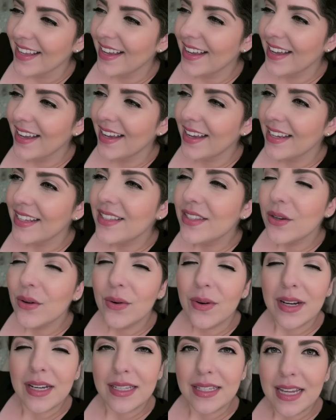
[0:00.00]
Ah, it's so
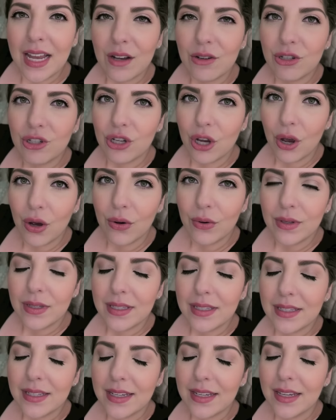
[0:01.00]
crazy how
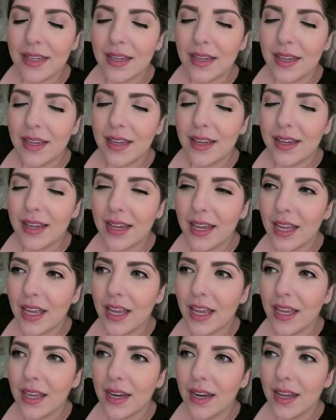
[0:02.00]
shows
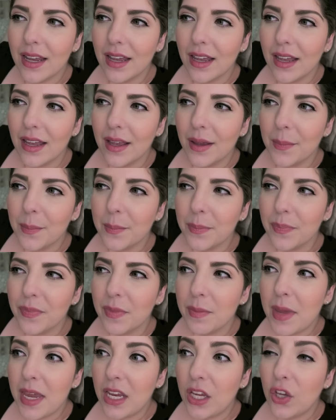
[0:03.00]
can
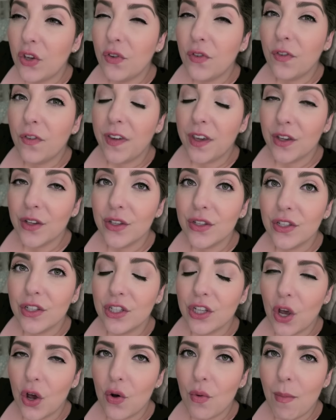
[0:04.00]
make you feel
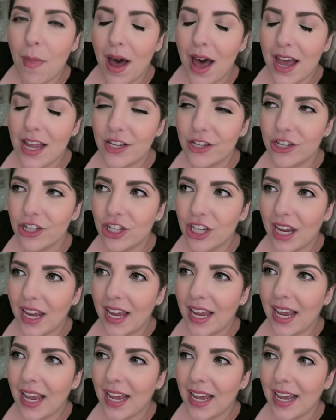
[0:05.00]
so much
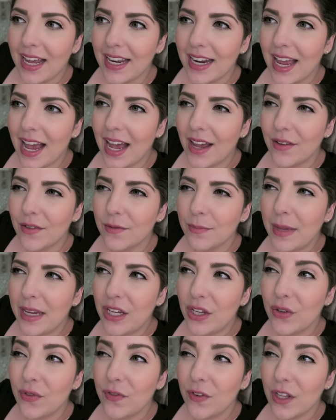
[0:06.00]
and
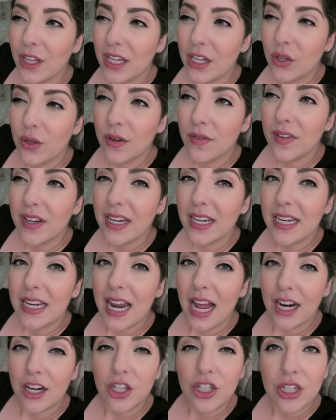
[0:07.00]
make you feel like you have a
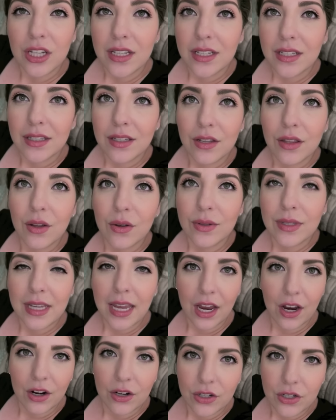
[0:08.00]
connection to those
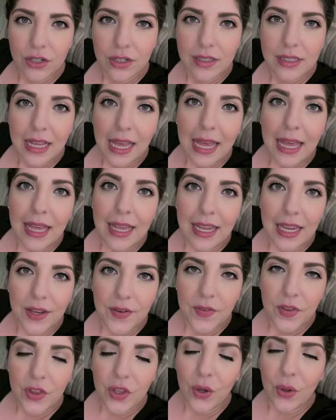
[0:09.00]
characters,
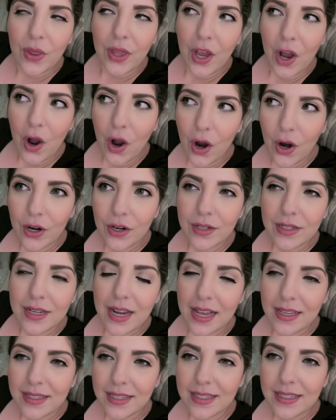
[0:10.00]
even though they aren't
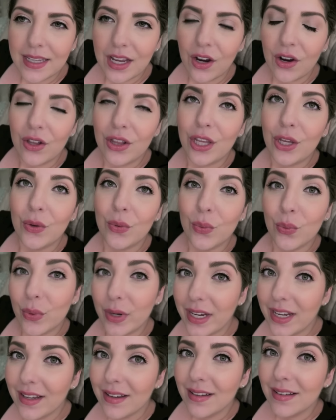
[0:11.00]
necessarily
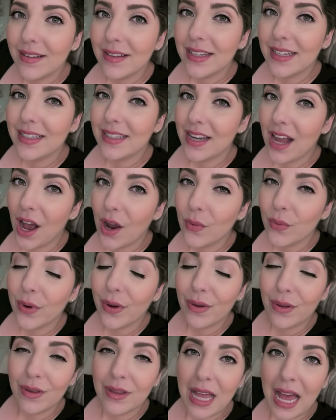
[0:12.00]
real. It's not
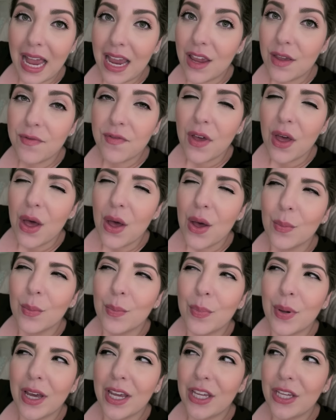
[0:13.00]
real life,
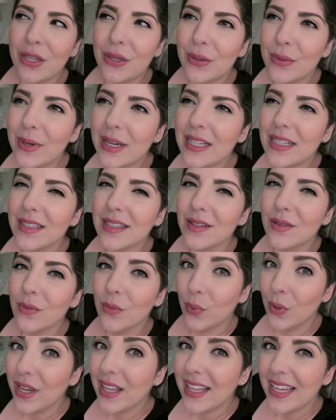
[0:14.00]
but you get
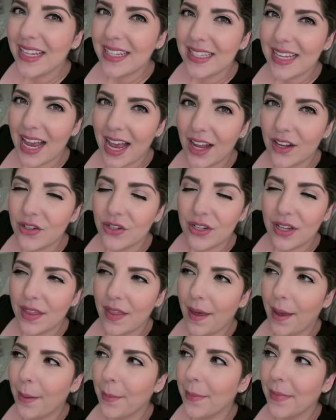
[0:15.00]
really attached to
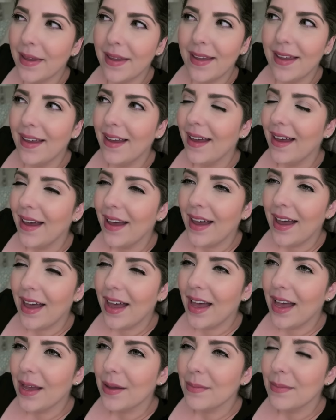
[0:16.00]
them.
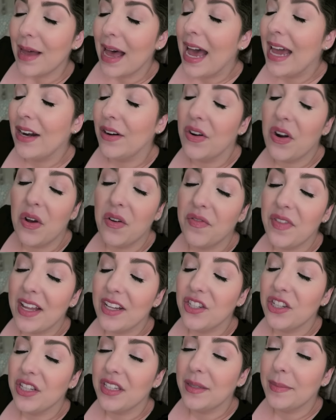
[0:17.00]
Um, I don't know if
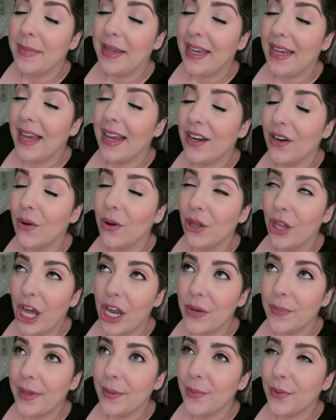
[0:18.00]
that's just me. I know a
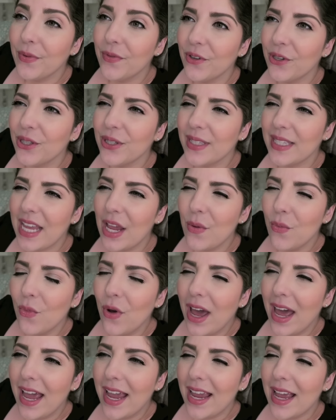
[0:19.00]
lot of people feel the same
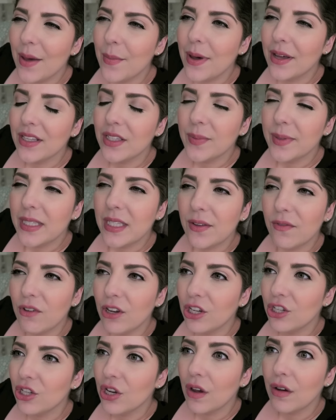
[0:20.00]
way about
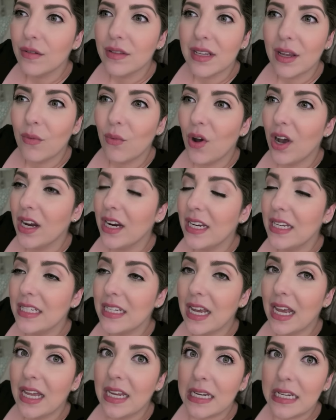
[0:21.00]
specific shows, and Walking
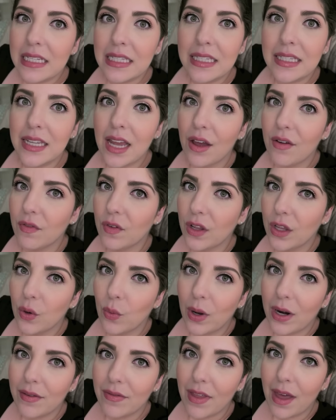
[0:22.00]
Dead is definitely
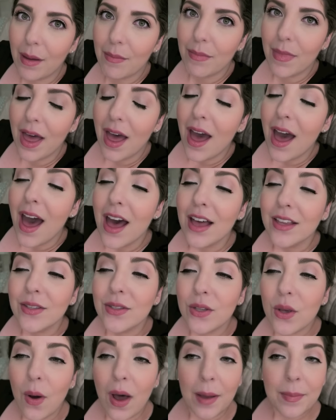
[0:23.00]
one of them.
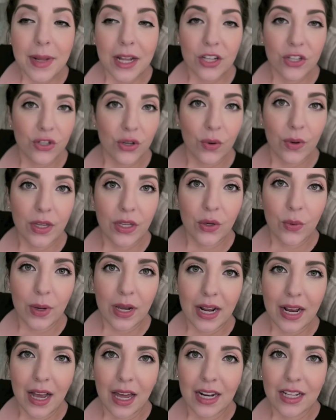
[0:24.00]
So I'm not showing you what
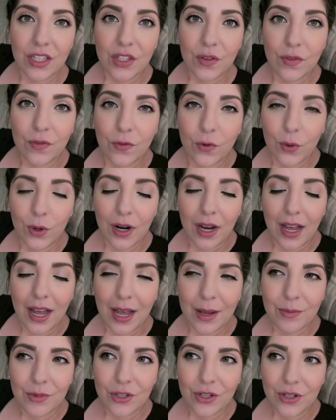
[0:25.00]
I got at Sephora.
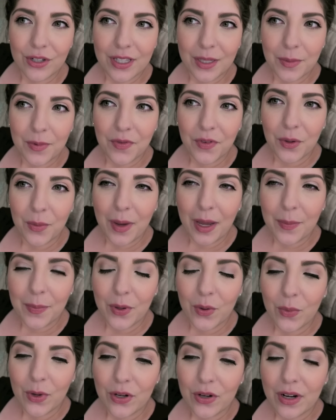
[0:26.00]
I'm sure some of you might be
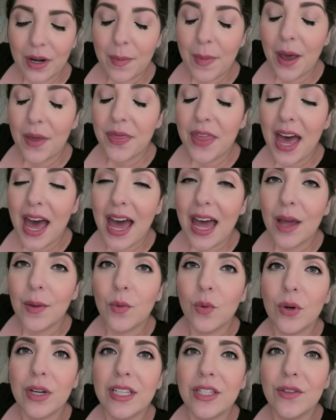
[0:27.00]
wondering about that. I'm
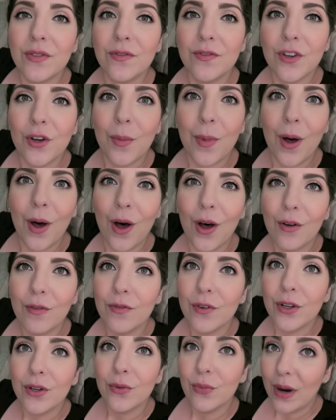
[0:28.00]
going to film a haul
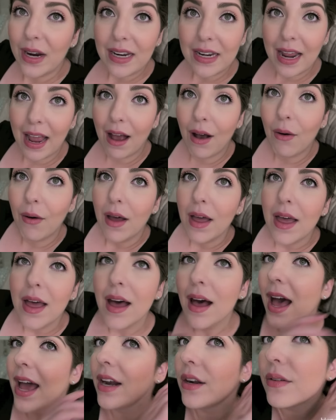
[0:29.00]
for you right now.
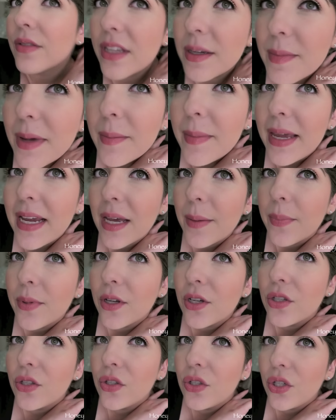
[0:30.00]
I don't think my makeup
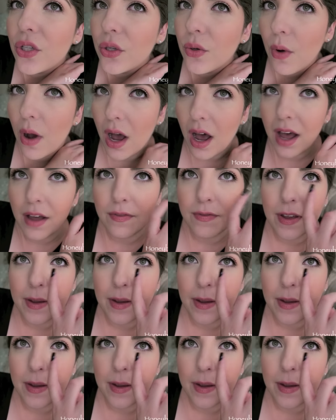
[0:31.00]
looks too off.